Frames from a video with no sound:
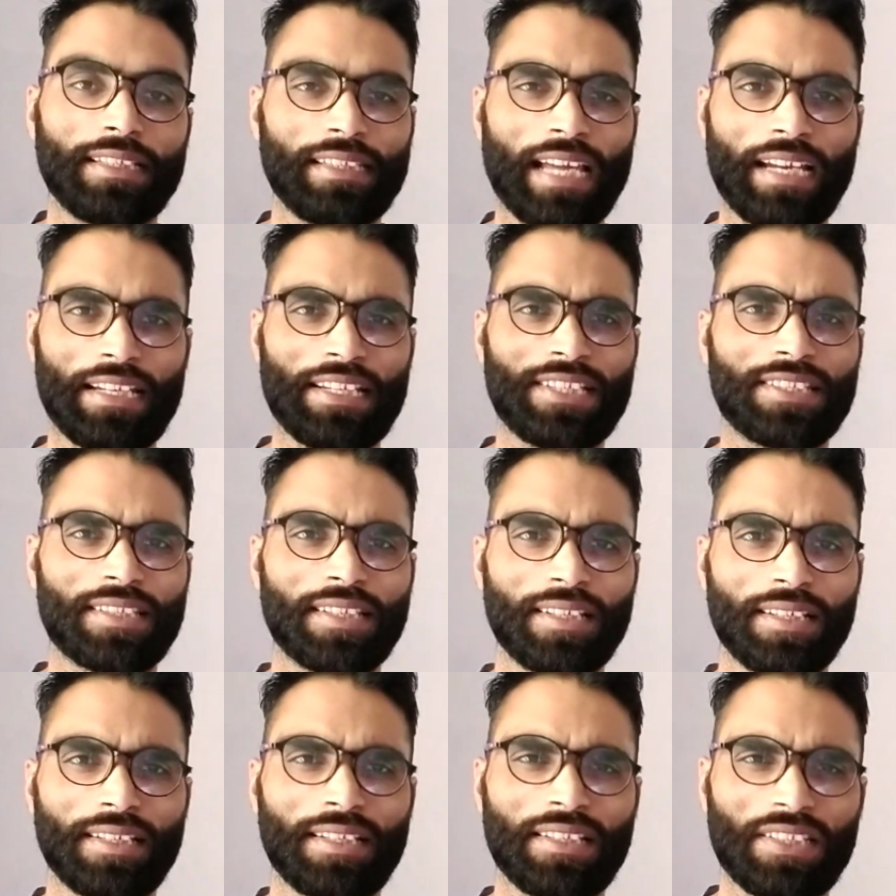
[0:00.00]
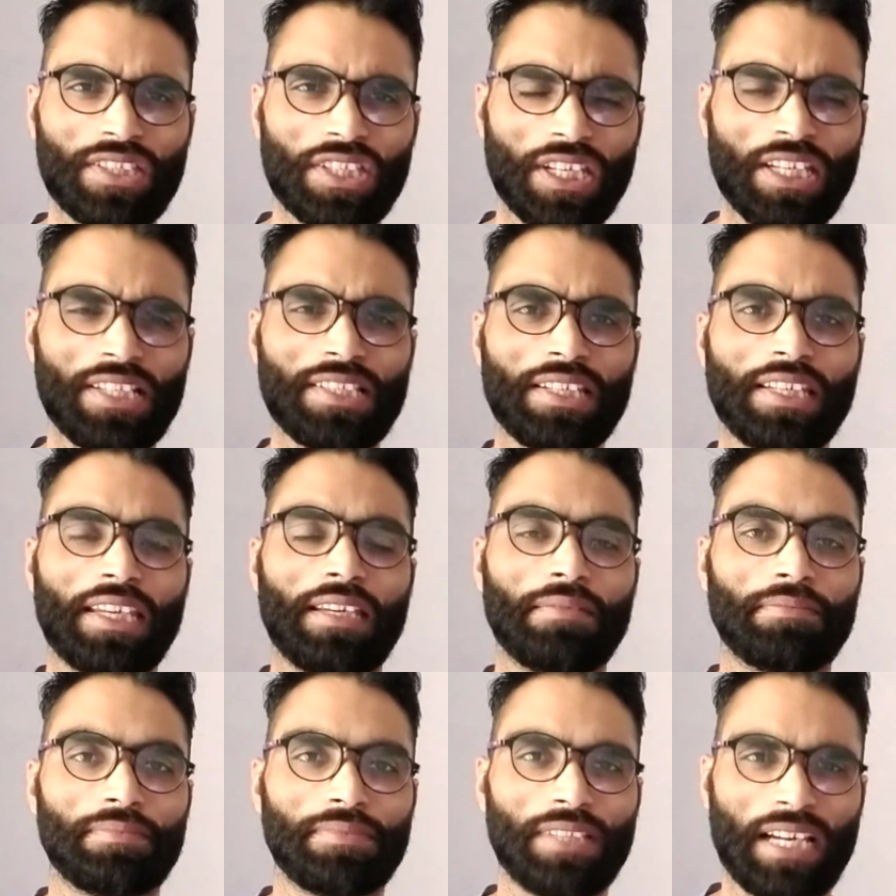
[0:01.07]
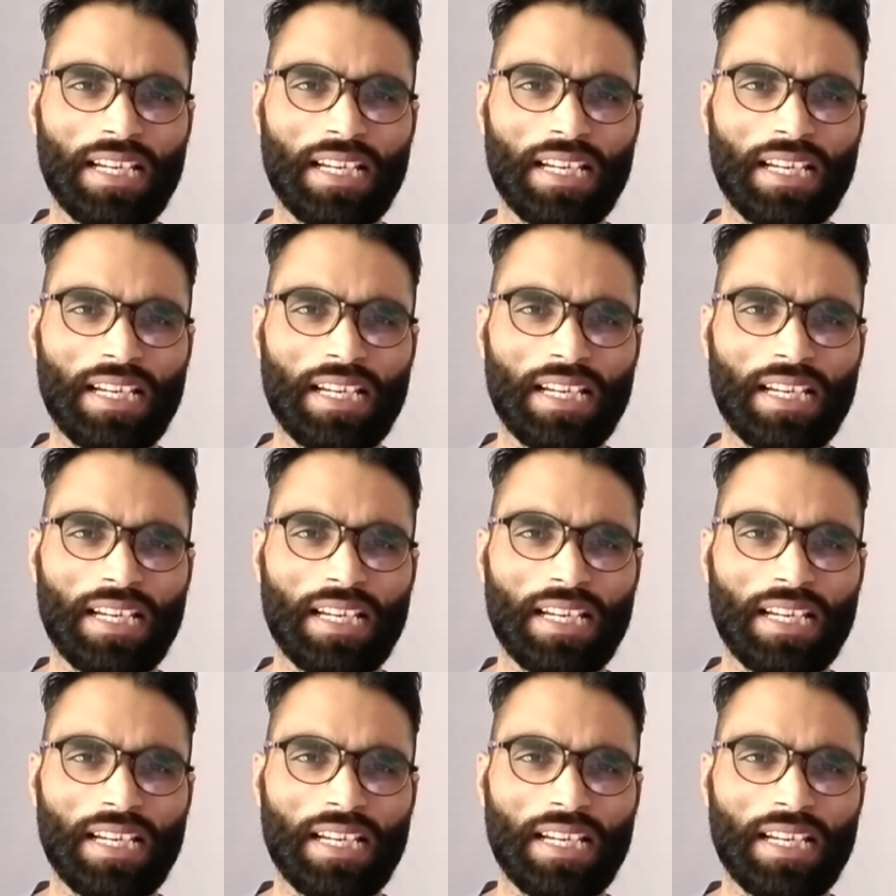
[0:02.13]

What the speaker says: that is teasing him,